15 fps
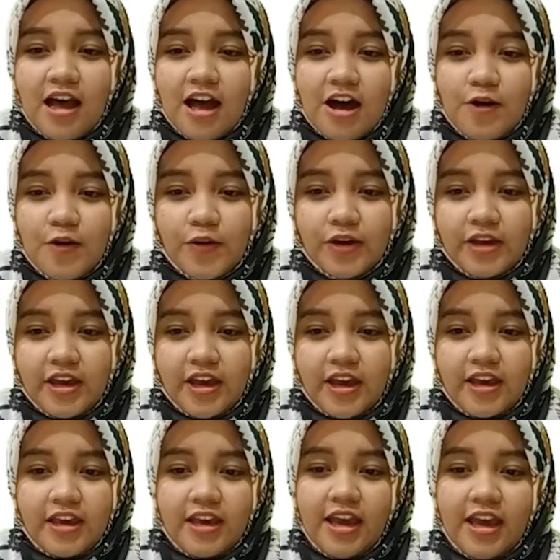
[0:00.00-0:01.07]

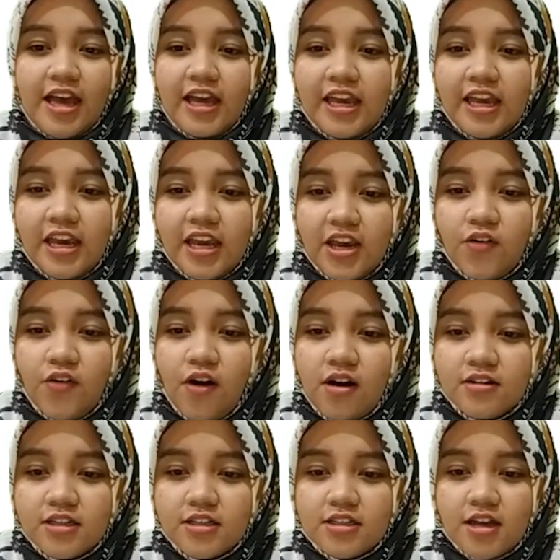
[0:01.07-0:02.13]
Okay, here on
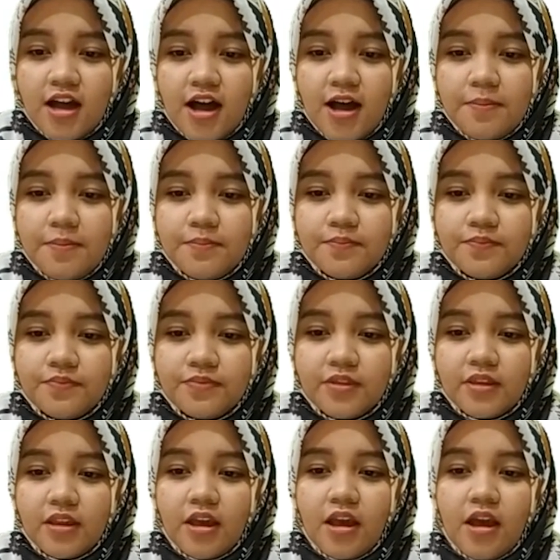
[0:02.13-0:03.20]
the top
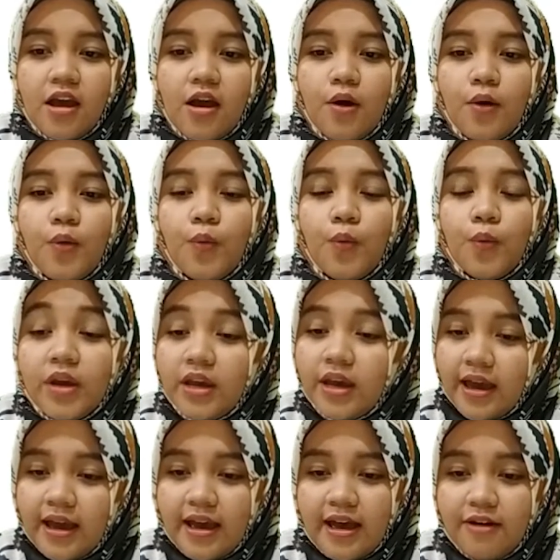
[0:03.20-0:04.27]
we
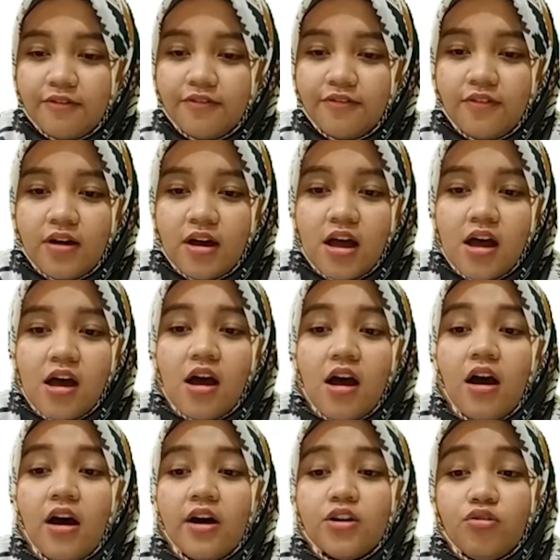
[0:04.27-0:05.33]
have
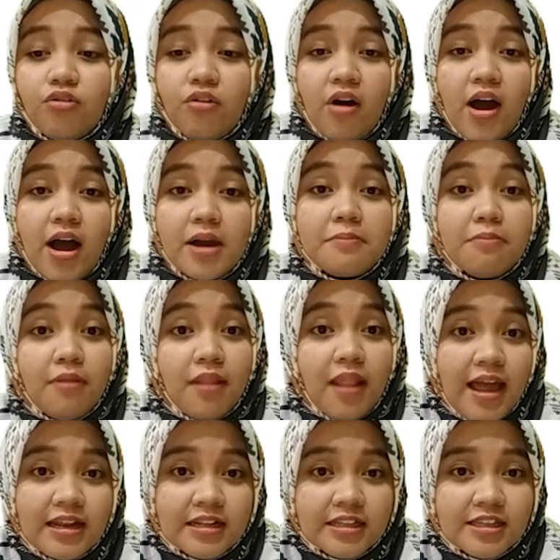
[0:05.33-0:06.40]
a dry
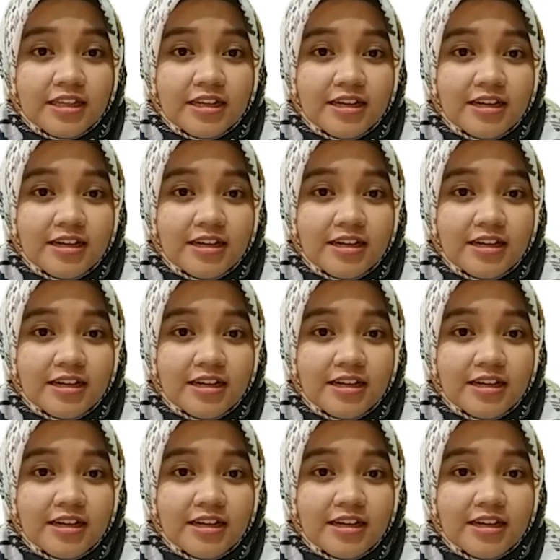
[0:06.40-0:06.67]
plant.